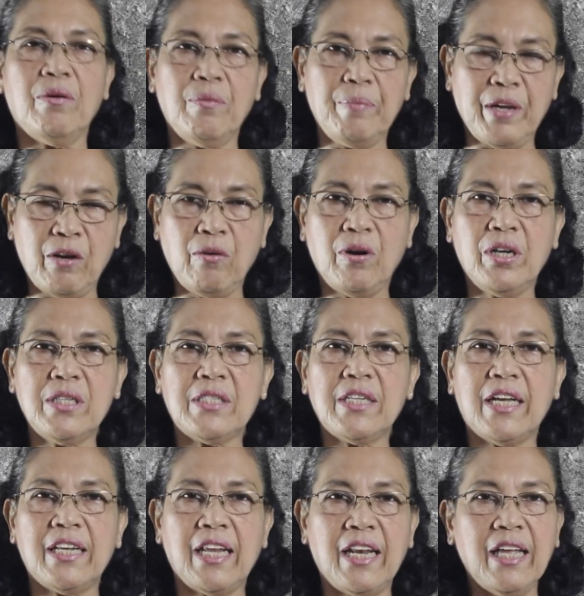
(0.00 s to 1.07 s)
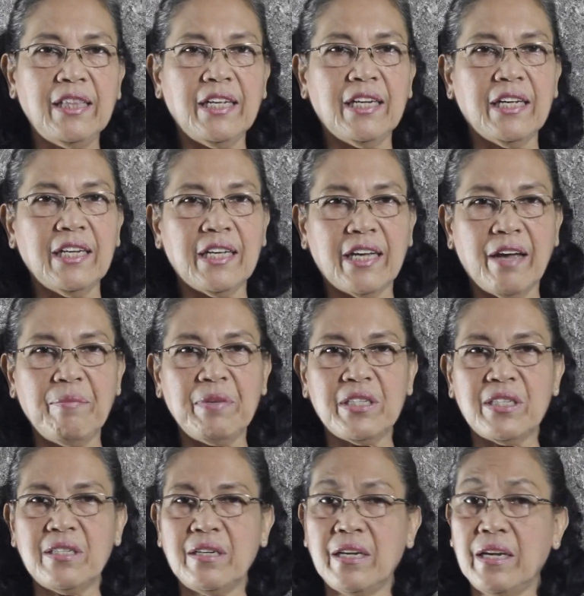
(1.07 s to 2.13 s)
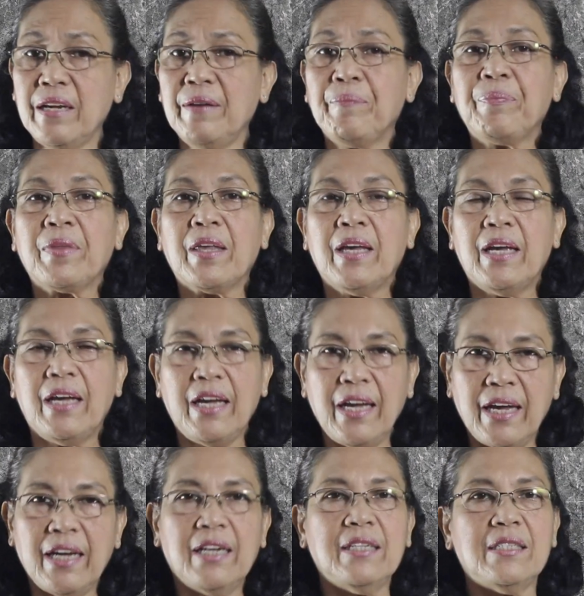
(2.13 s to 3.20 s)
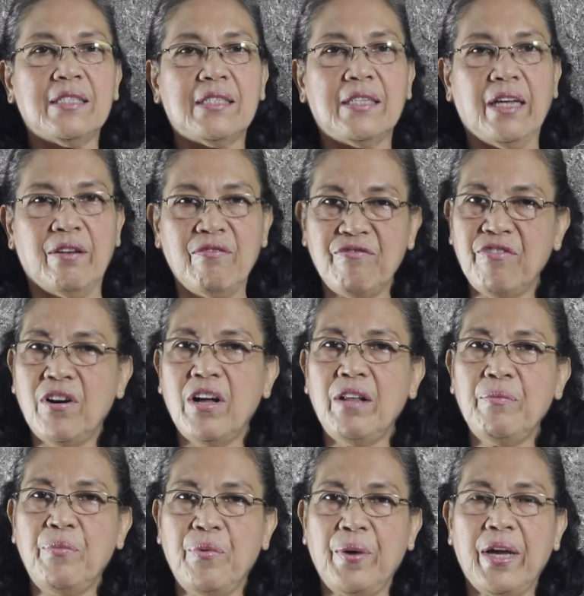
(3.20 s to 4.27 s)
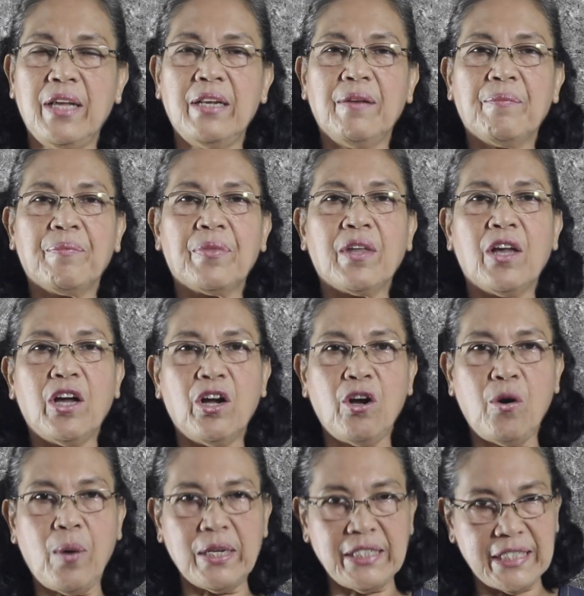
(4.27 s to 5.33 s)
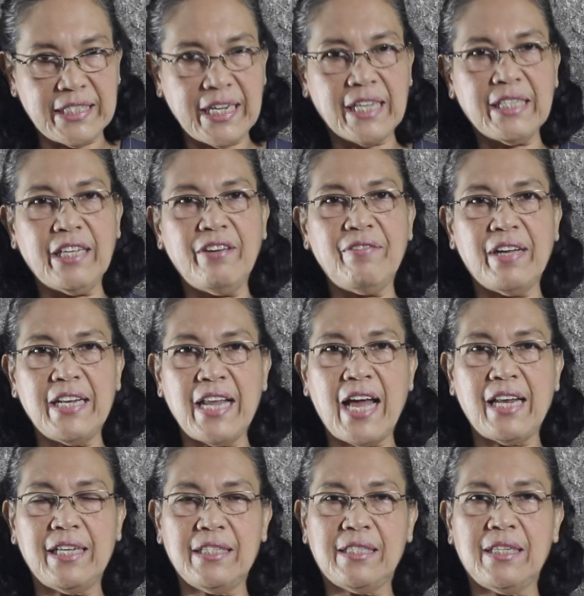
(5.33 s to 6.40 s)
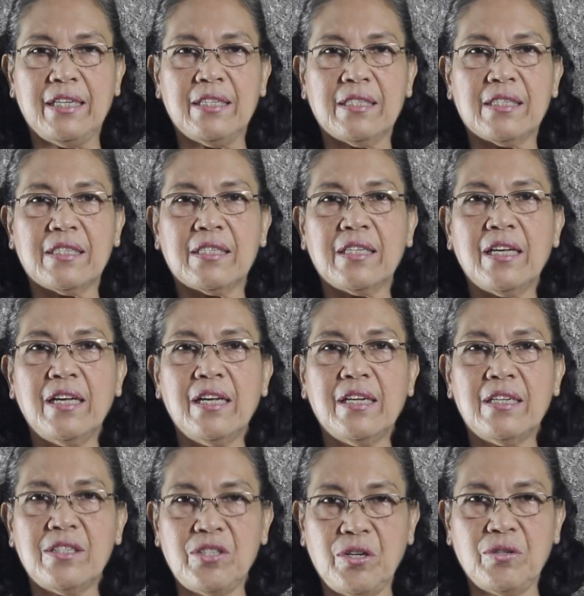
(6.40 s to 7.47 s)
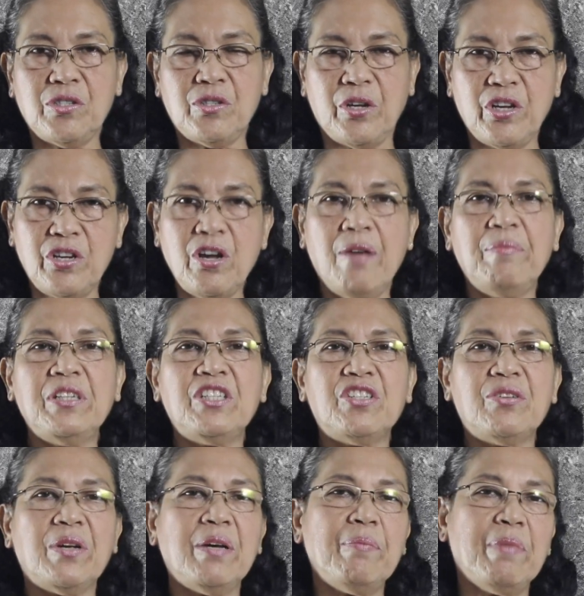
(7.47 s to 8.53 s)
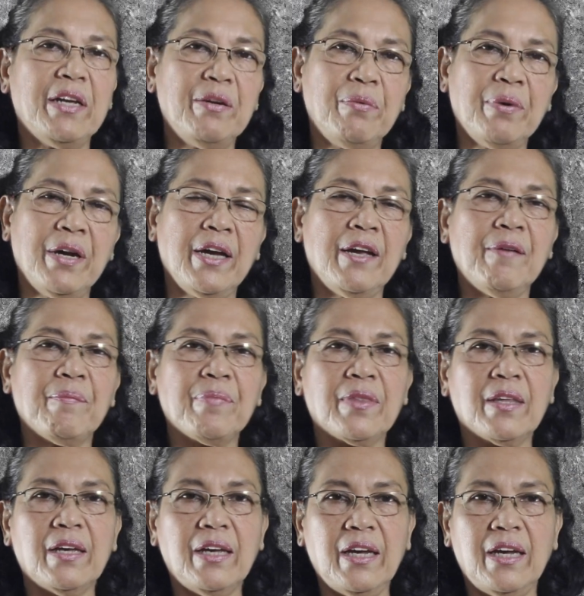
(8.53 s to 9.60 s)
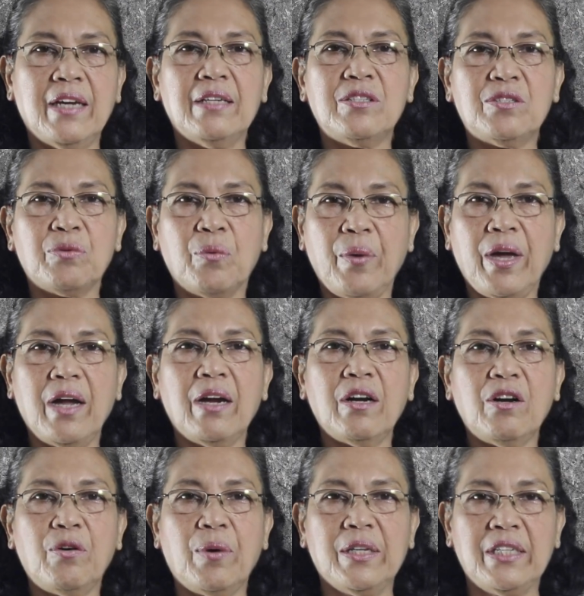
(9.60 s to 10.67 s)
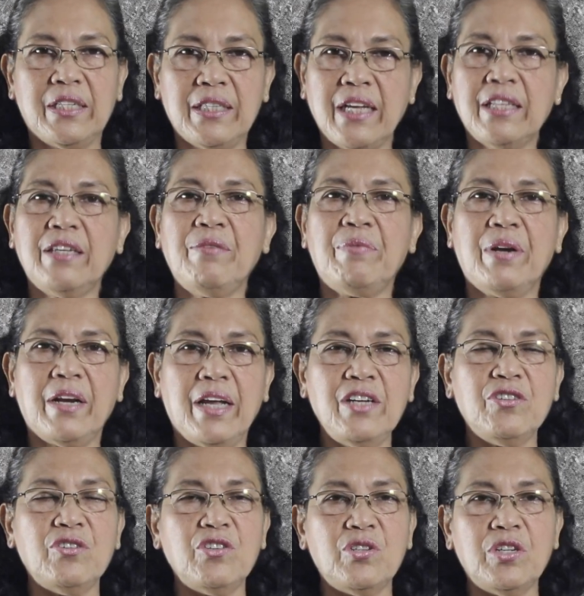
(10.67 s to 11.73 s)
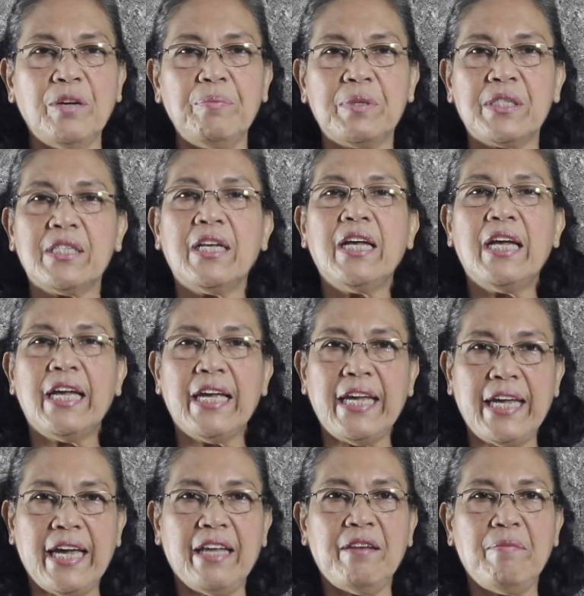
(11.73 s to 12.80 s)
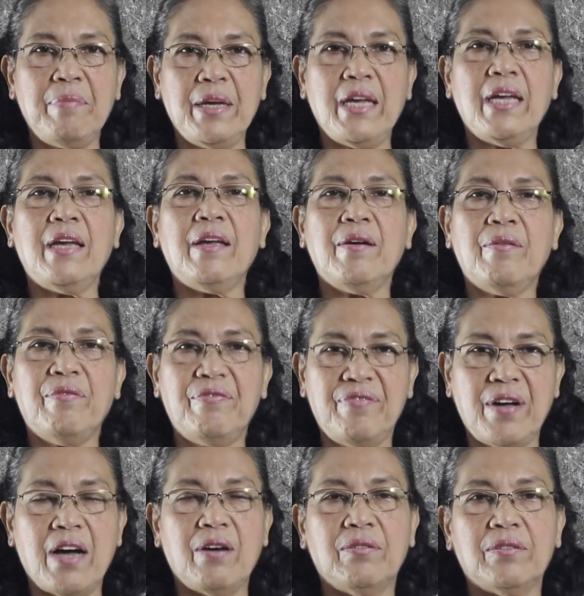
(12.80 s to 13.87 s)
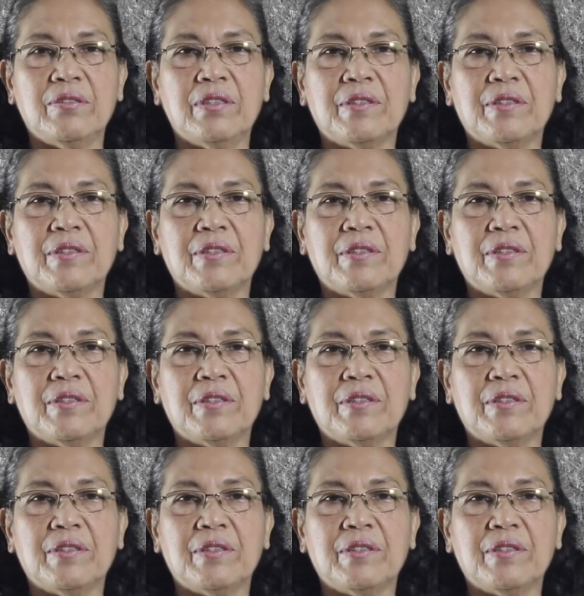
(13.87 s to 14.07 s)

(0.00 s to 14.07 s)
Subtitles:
because analytical chemistry is involved with quantitative analysis. So stoichiometry, by the way, is where quantitative relationships can be found.